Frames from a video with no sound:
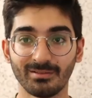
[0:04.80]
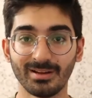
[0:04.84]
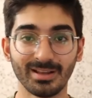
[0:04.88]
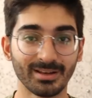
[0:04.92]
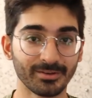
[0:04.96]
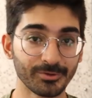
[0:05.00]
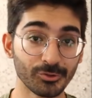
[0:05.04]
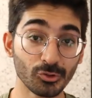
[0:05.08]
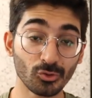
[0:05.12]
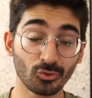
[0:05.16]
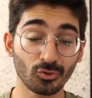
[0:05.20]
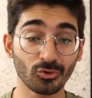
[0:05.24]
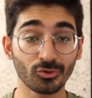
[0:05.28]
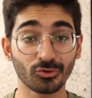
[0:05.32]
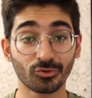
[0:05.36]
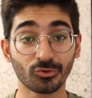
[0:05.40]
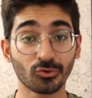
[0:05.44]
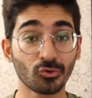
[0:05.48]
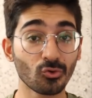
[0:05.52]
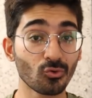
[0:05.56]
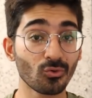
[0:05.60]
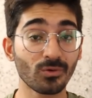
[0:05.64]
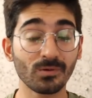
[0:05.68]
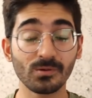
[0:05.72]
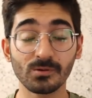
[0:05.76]
Well, you could
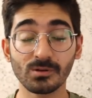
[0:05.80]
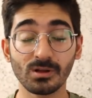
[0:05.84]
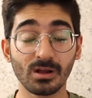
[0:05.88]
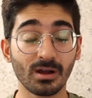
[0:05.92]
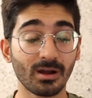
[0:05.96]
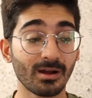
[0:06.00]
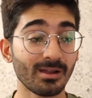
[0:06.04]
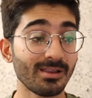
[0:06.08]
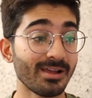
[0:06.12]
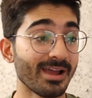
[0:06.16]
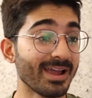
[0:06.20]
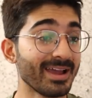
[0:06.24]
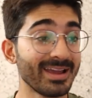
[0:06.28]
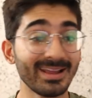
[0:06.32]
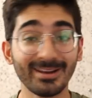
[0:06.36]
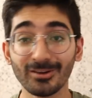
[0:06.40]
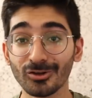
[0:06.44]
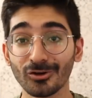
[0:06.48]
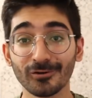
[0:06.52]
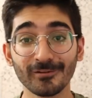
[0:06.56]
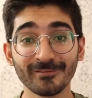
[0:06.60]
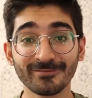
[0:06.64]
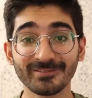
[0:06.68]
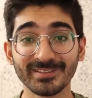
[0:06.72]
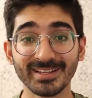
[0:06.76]
Google a hell
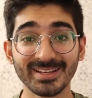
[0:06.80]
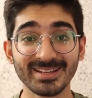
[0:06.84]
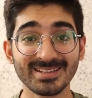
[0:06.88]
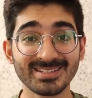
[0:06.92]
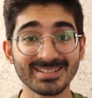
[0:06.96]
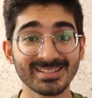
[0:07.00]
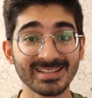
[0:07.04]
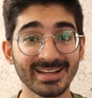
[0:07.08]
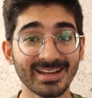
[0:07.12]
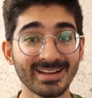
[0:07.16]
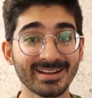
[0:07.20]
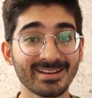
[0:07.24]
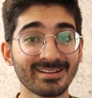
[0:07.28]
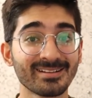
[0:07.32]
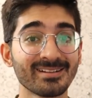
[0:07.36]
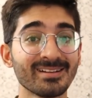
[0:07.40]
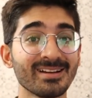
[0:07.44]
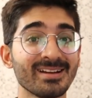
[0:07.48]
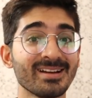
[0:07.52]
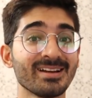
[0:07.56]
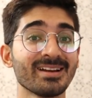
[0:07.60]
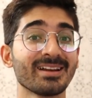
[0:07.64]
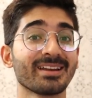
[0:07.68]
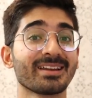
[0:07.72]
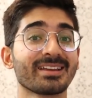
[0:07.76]
lot of things and
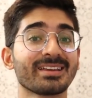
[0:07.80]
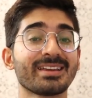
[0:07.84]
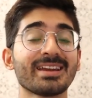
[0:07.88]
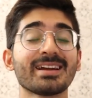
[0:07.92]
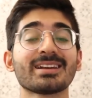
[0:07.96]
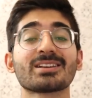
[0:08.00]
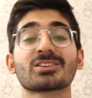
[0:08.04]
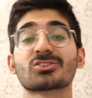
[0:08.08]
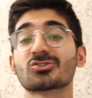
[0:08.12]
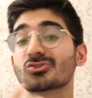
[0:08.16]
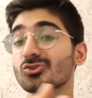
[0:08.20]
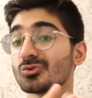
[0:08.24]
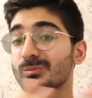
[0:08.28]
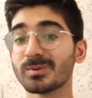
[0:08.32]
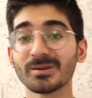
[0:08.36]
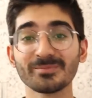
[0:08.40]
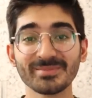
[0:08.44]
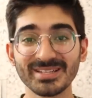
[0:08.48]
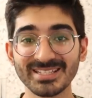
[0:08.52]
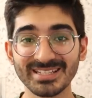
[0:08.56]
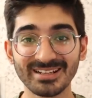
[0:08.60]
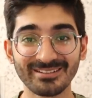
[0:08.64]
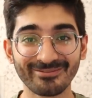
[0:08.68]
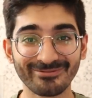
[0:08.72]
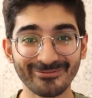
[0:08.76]
get super
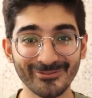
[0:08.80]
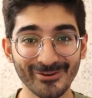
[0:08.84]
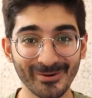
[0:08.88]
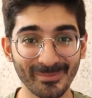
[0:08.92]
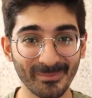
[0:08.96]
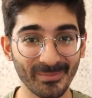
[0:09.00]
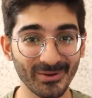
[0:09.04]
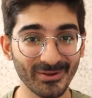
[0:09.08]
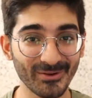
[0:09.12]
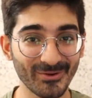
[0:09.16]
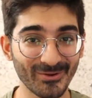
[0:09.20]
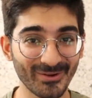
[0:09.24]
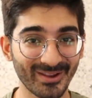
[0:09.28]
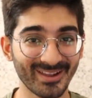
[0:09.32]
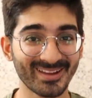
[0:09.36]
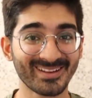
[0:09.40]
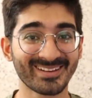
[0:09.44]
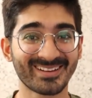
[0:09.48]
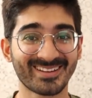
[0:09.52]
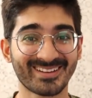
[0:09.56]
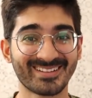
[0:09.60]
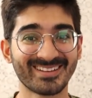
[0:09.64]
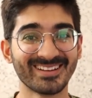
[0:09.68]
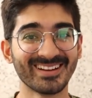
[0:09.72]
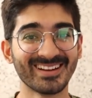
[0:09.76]
misinformed, okay?